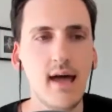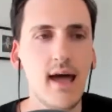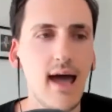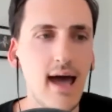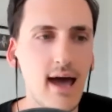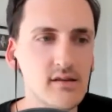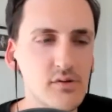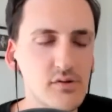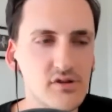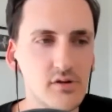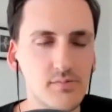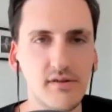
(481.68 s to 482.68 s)
And you
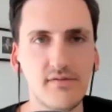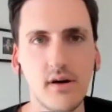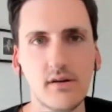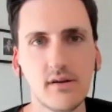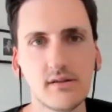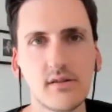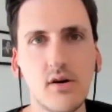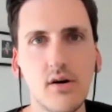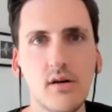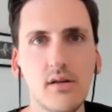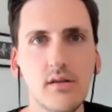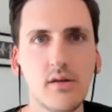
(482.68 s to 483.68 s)
should be focused
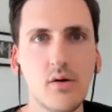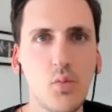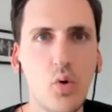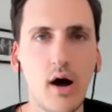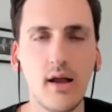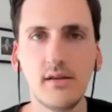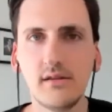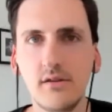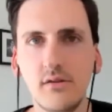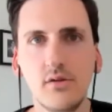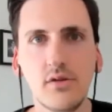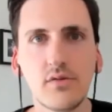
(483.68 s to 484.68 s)
on the one,
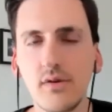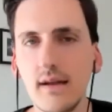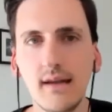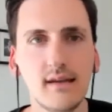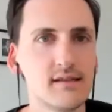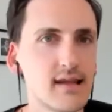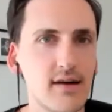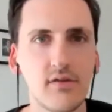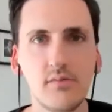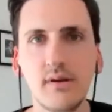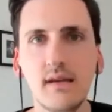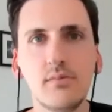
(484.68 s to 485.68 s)
two, three,
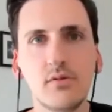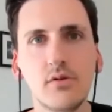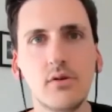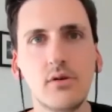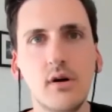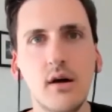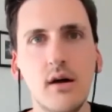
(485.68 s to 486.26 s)
seven people